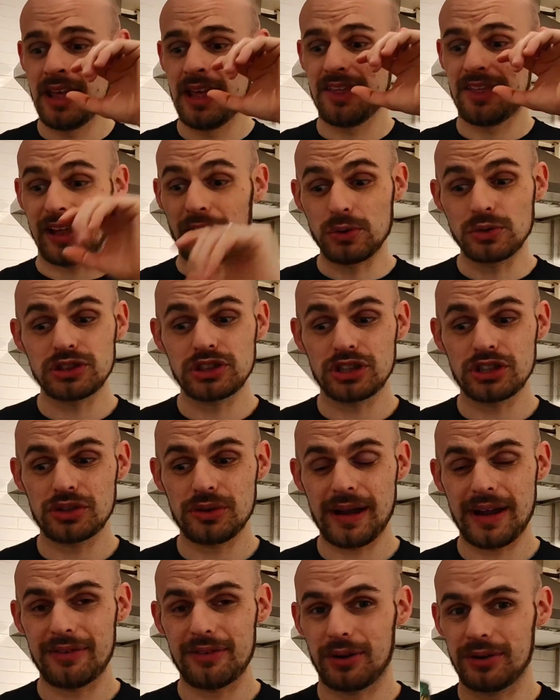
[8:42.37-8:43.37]
They also do
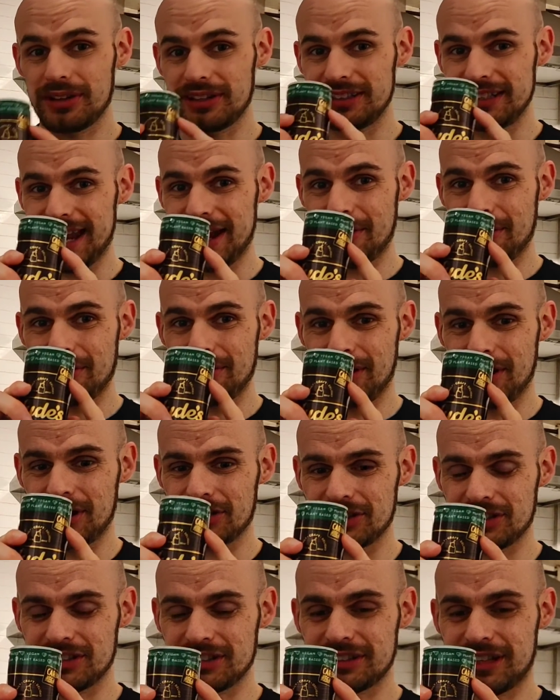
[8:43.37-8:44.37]
have it on the dairy
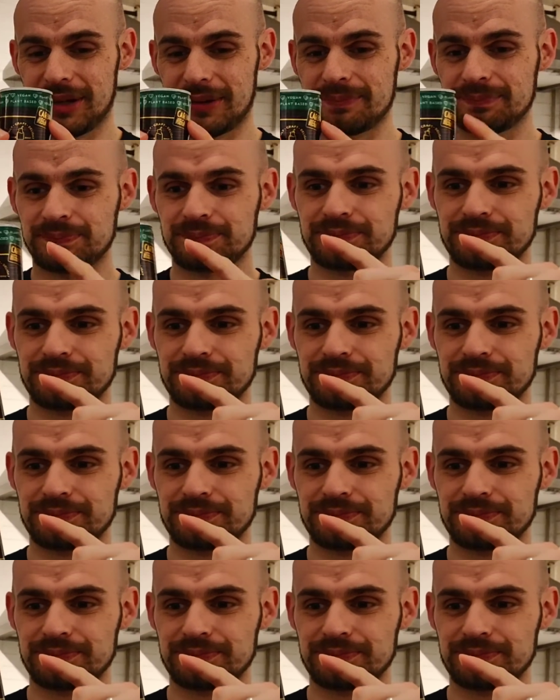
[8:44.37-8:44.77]
version, so